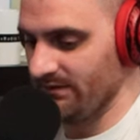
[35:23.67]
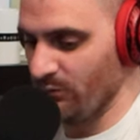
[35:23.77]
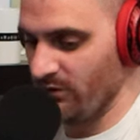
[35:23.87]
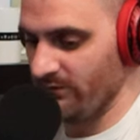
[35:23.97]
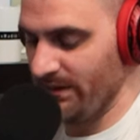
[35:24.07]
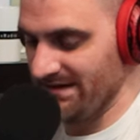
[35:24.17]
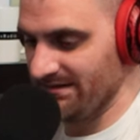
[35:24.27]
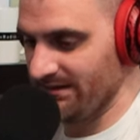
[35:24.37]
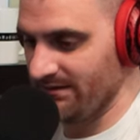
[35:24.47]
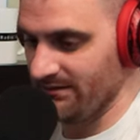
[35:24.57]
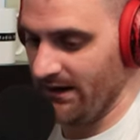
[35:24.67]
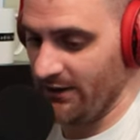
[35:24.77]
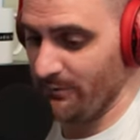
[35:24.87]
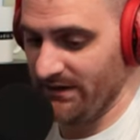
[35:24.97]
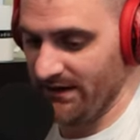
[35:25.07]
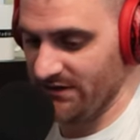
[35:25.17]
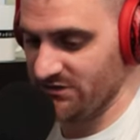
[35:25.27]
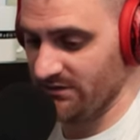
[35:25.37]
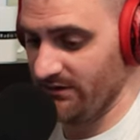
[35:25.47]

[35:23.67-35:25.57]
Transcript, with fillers: is more basic higher pH,